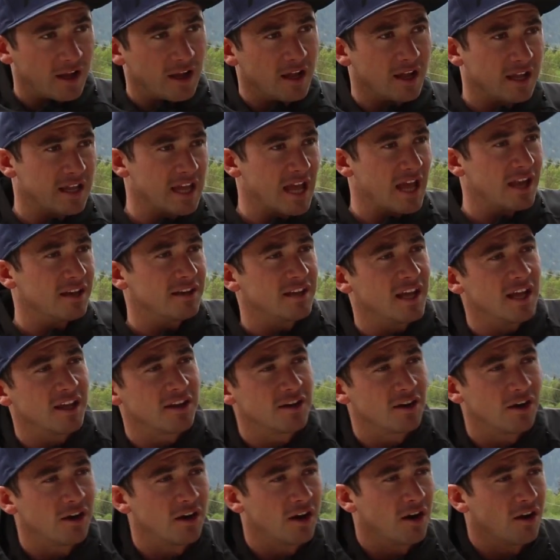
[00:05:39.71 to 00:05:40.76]
again, take
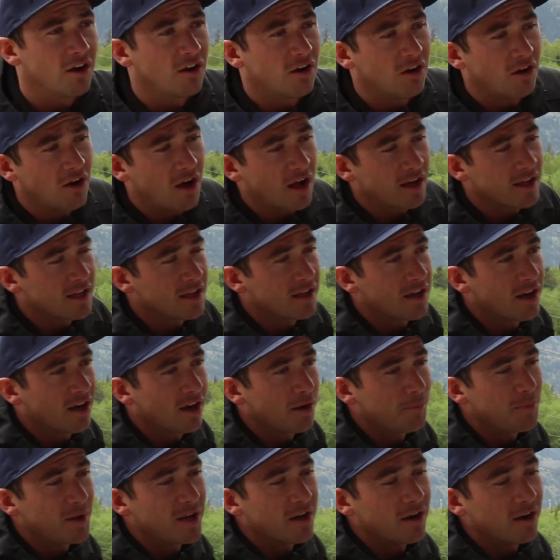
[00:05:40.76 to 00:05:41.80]
your locking
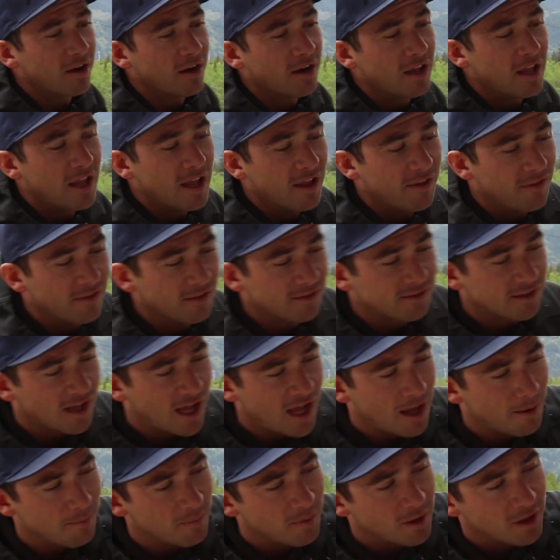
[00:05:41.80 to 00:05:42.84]
carabiner. This
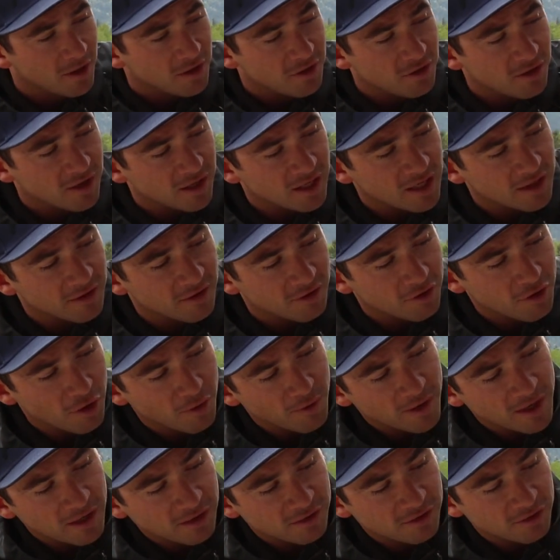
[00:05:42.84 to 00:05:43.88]
time you can either
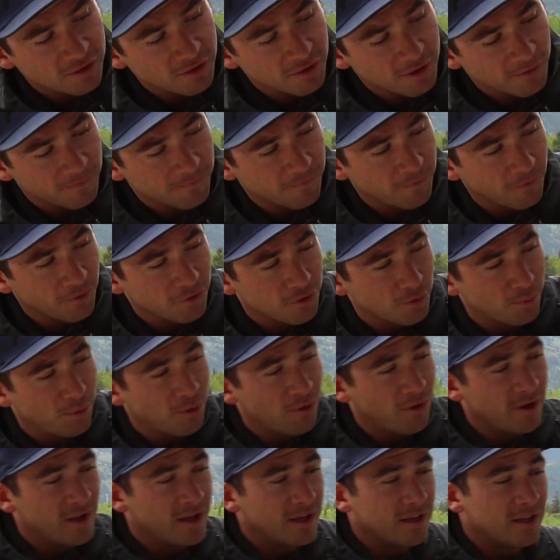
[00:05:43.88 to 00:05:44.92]
go into the focal
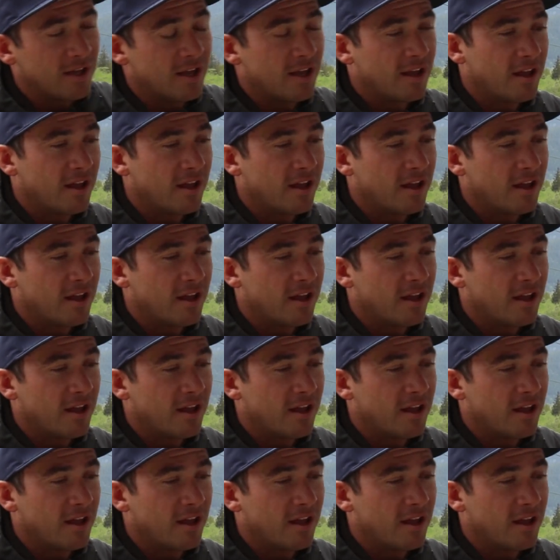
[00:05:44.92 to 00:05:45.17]
point,